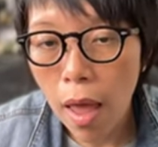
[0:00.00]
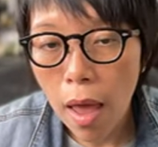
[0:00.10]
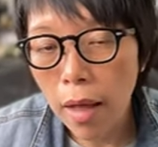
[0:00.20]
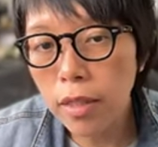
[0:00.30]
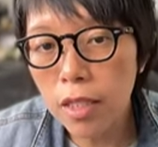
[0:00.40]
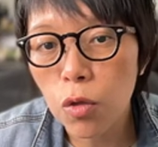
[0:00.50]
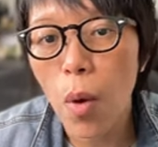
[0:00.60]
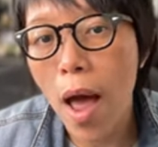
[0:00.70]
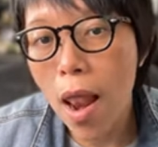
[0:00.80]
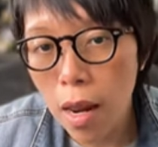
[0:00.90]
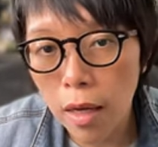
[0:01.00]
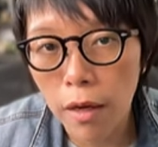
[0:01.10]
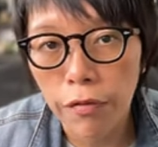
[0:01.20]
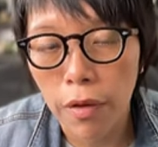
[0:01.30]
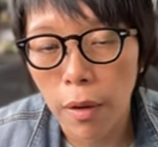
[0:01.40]
And this is what I
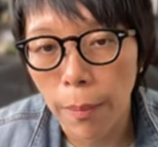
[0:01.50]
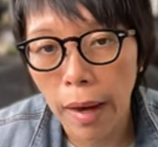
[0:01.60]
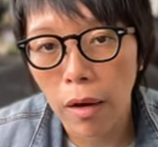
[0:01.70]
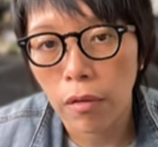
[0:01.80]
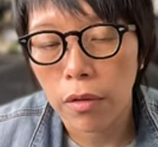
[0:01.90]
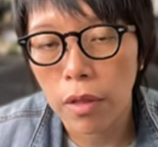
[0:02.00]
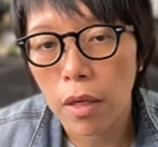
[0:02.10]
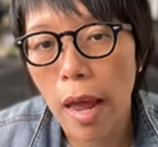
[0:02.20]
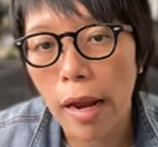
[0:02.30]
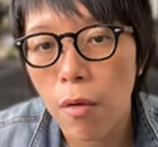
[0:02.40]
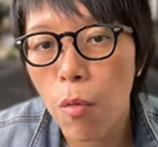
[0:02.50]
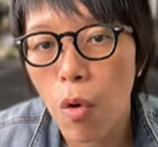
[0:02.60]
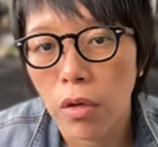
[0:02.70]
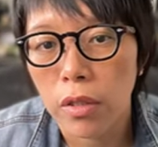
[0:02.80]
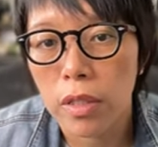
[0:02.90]
loved about the Alien
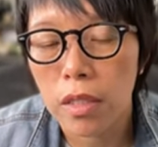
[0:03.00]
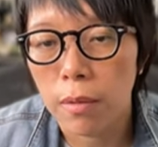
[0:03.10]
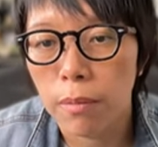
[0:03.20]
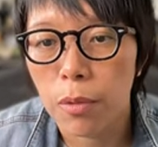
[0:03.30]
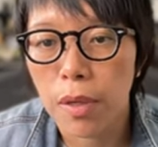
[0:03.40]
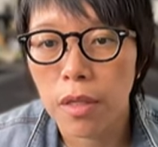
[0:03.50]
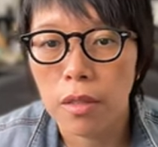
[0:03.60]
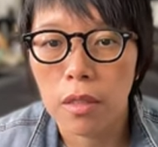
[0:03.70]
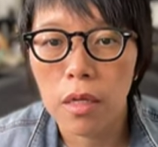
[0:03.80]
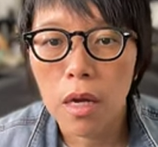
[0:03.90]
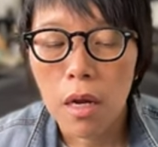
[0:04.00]
Wash systems, because